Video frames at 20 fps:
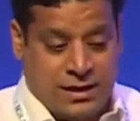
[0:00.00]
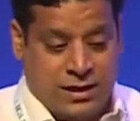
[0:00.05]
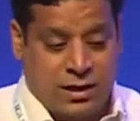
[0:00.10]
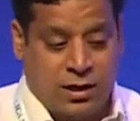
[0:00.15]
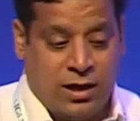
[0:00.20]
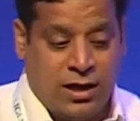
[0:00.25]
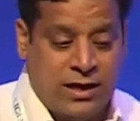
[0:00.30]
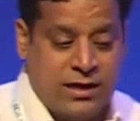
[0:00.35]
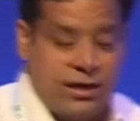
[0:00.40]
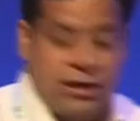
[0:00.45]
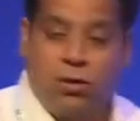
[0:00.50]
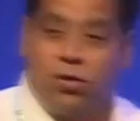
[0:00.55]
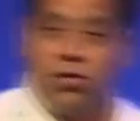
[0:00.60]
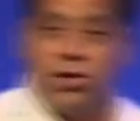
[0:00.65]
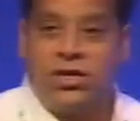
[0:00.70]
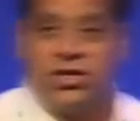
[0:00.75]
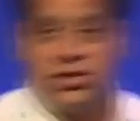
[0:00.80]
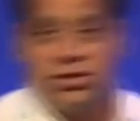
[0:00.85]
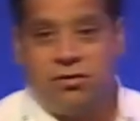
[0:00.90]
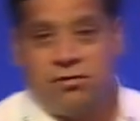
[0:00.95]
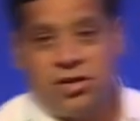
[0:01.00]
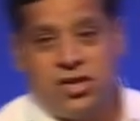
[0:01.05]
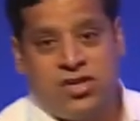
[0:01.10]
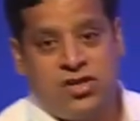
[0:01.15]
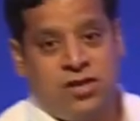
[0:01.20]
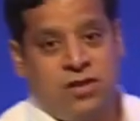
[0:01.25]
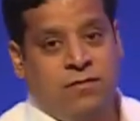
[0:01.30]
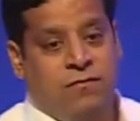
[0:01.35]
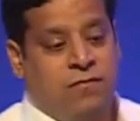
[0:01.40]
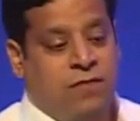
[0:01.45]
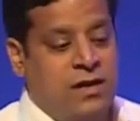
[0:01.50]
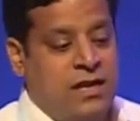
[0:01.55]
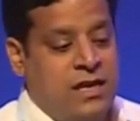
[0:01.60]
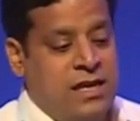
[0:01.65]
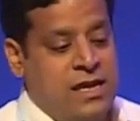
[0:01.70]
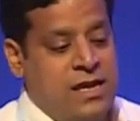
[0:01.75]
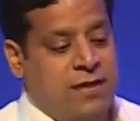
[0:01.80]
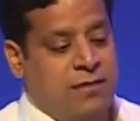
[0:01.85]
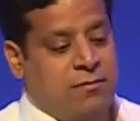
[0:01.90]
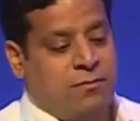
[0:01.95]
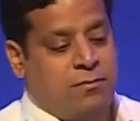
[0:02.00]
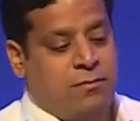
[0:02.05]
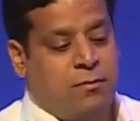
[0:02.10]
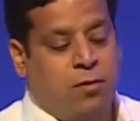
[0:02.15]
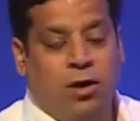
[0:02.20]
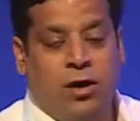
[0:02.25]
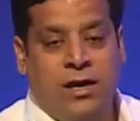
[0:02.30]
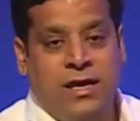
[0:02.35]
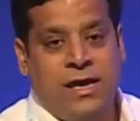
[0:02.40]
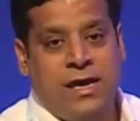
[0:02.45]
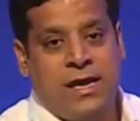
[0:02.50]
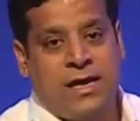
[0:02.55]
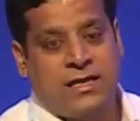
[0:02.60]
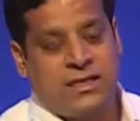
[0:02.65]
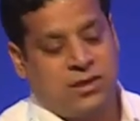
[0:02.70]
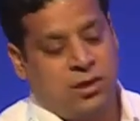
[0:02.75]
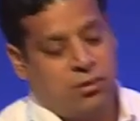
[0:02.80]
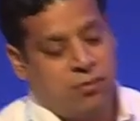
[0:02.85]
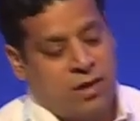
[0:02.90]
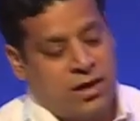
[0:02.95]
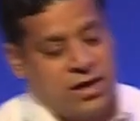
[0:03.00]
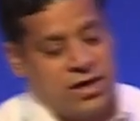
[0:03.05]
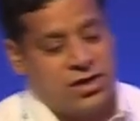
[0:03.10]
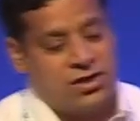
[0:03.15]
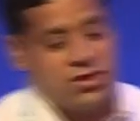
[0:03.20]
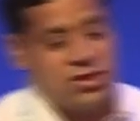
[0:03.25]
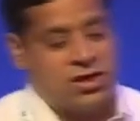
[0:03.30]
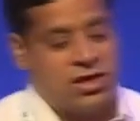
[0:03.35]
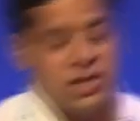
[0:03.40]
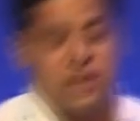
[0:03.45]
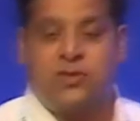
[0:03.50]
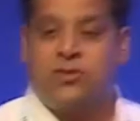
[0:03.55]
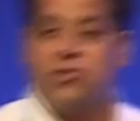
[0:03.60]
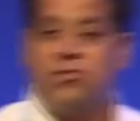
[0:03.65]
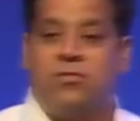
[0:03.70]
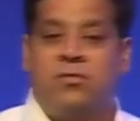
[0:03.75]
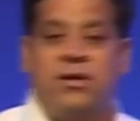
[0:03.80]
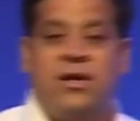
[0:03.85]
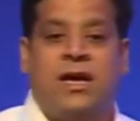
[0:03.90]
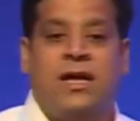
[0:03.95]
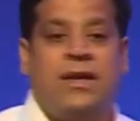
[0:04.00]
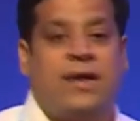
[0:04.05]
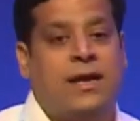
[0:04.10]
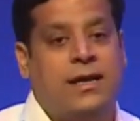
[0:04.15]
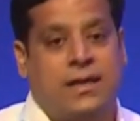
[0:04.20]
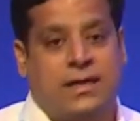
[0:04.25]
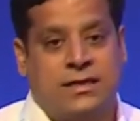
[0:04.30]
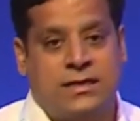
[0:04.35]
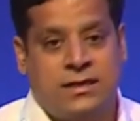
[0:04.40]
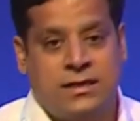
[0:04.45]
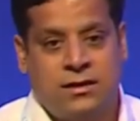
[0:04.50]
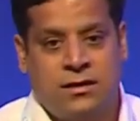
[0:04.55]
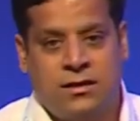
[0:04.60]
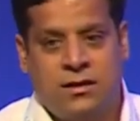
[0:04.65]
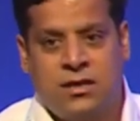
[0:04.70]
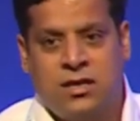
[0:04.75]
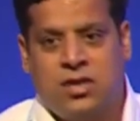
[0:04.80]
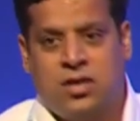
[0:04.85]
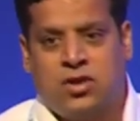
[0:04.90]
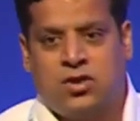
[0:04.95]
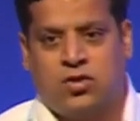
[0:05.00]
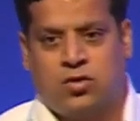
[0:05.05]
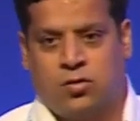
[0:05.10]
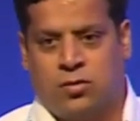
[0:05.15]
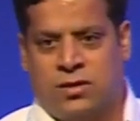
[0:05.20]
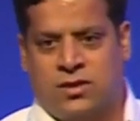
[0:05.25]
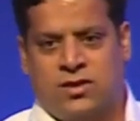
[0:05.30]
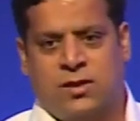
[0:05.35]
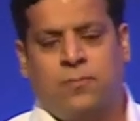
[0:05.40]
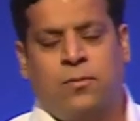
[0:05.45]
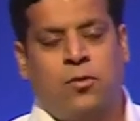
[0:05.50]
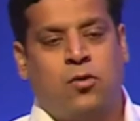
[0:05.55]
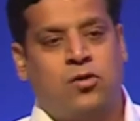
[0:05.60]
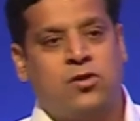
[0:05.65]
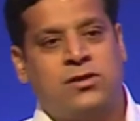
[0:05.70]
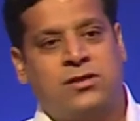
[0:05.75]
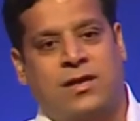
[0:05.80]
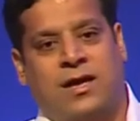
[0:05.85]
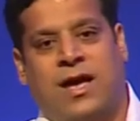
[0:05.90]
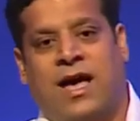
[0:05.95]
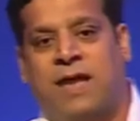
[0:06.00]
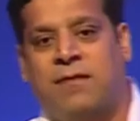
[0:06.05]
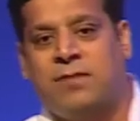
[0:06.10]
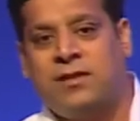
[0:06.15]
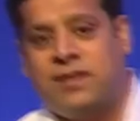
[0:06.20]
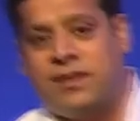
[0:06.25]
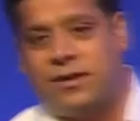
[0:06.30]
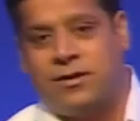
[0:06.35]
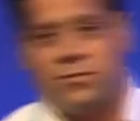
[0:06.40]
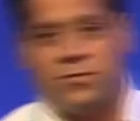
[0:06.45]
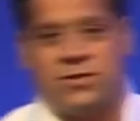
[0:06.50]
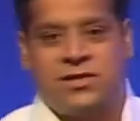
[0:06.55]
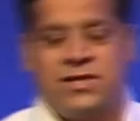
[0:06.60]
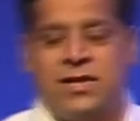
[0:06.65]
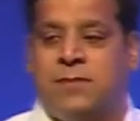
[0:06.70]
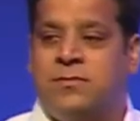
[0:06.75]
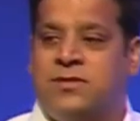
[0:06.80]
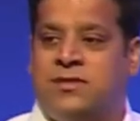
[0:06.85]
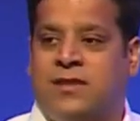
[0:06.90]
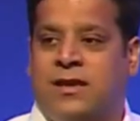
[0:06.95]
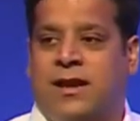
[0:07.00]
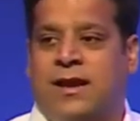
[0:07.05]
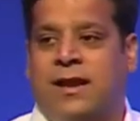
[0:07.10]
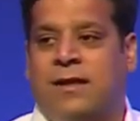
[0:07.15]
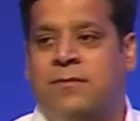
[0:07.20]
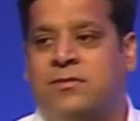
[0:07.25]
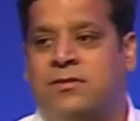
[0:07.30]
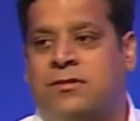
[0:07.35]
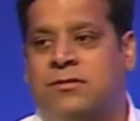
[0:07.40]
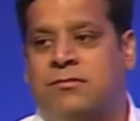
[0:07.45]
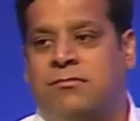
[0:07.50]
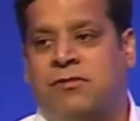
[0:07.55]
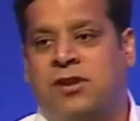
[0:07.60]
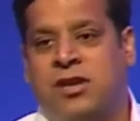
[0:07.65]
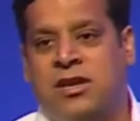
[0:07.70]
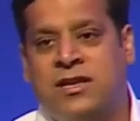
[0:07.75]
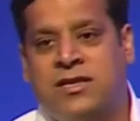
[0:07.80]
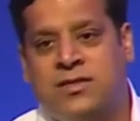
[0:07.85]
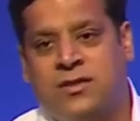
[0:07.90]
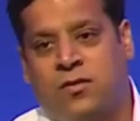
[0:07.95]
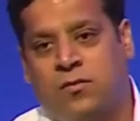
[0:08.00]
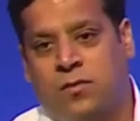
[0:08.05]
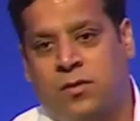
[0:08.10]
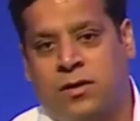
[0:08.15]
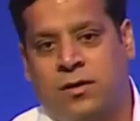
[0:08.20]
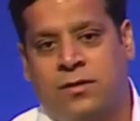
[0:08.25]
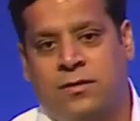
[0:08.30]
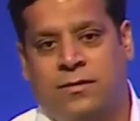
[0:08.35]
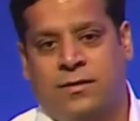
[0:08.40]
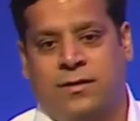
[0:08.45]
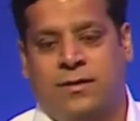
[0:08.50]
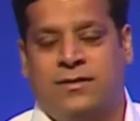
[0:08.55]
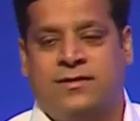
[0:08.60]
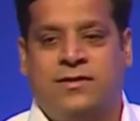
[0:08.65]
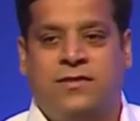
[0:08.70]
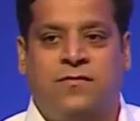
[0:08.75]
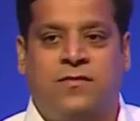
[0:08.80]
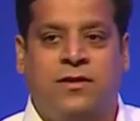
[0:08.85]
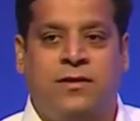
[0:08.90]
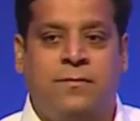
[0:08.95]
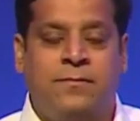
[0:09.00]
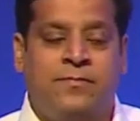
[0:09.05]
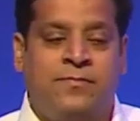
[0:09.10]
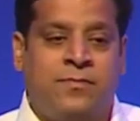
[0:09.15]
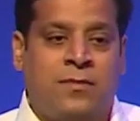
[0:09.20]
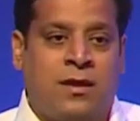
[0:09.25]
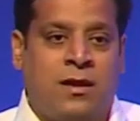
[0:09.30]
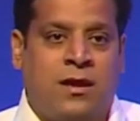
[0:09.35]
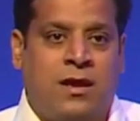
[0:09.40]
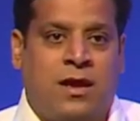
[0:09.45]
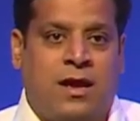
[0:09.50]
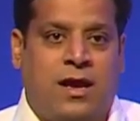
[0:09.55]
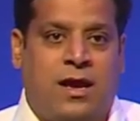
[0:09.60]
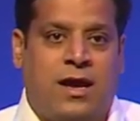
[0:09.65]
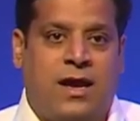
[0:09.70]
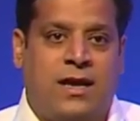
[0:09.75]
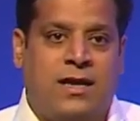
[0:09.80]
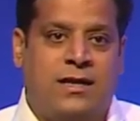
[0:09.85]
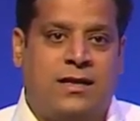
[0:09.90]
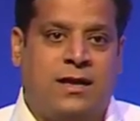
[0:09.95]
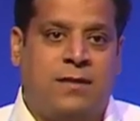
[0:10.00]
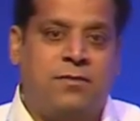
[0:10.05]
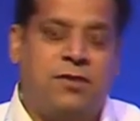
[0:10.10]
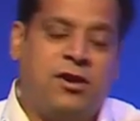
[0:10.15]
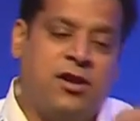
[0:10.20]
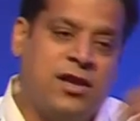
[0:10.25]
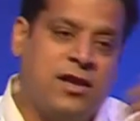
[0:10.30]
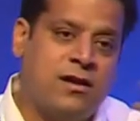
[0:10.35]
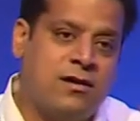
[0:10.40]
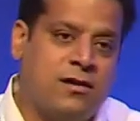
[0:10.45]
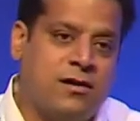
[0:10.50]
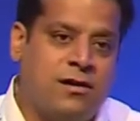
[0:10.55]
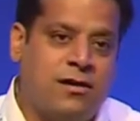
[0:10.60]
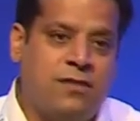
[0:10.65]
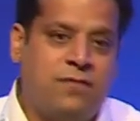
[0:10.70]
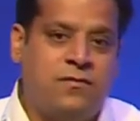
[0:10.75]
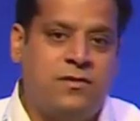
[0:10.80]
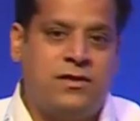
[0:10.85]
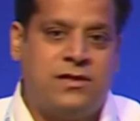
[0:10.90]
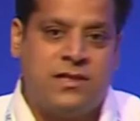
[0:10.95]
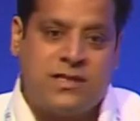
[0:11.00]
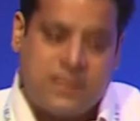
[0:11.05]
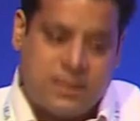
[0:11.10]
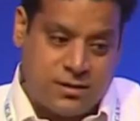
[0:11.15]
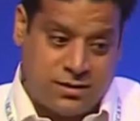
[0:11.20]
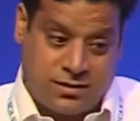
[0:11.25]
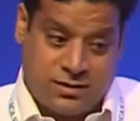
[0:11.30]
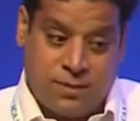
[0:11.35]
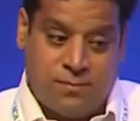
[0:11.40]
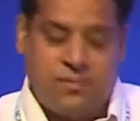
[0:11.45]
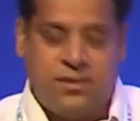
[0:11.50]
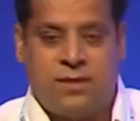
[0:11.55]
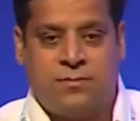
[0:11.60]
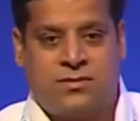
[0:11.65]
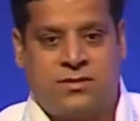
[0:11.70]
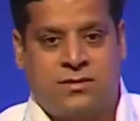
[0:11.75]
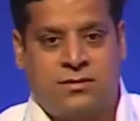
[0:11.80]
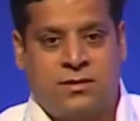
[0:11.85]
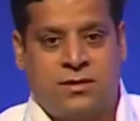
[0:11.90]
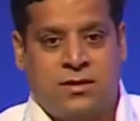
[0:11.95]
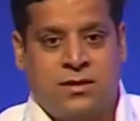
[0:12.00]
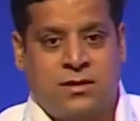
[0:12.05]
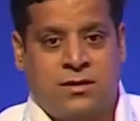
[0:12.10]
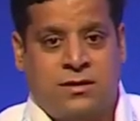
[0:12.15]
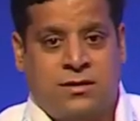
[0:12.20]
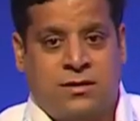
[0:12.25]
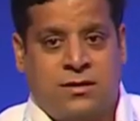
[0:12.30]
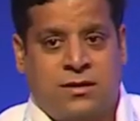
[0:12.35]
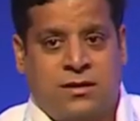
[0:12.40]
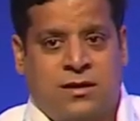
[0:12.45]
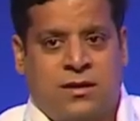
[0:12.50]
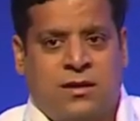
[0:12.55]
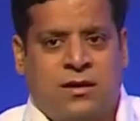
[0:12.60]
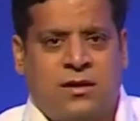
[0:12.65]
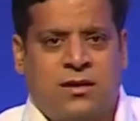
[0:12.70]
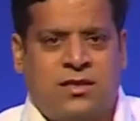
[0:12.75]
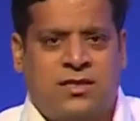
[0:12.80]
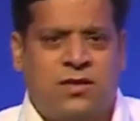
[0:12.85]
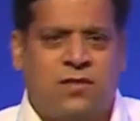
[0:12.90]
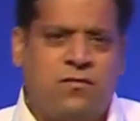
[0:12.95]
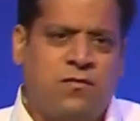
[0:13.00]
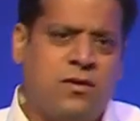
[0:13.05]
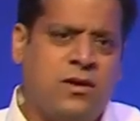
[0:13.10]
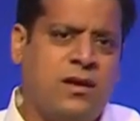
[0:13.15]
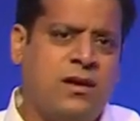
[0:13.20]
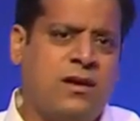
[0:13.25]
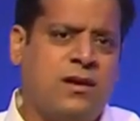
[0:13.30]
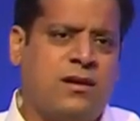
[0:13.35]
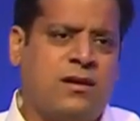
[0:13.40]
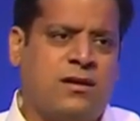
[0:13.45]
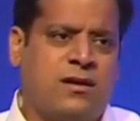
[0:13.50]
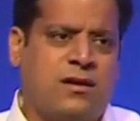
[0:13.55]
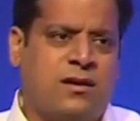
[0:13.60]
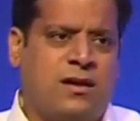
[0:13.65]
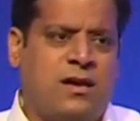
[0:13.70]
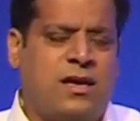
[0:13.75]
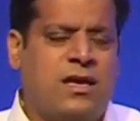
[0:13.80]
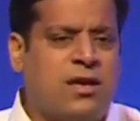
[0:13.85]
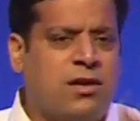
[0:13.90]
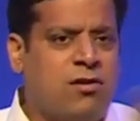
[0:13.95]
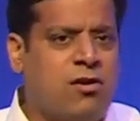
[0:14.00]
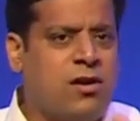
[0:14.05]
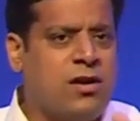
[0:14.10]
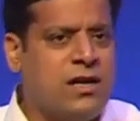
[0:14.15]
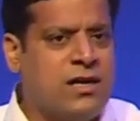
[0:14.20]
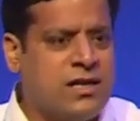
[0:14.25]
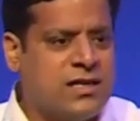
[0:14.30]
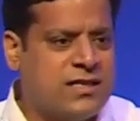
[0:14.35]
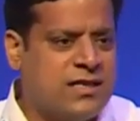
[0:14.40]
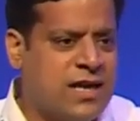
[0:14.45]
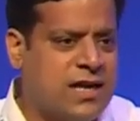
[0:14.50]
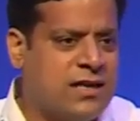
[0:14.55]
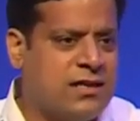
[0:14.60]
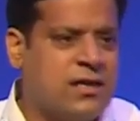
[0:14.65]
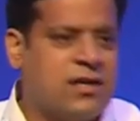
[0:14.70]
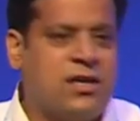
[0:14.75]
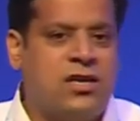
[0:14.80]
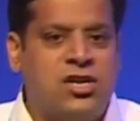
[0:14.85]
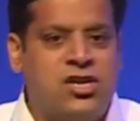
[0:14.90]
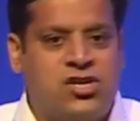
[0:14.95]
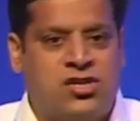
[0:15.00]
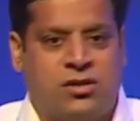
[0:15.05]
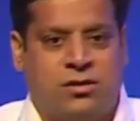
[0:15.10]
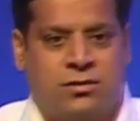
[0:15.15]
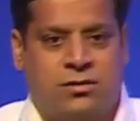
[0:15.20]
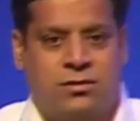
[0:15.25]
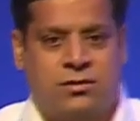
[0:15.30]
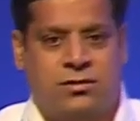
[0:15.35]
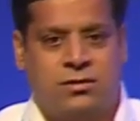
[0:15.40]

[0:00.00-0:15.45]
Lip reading: low concentration, fatigue, body aches, low energy, insomnia, and headaches. So suppose I'm a therapist and I'm treating somewhere, and I'm treating a girl with these symptoms. Somewhere, it cannot understand the condition.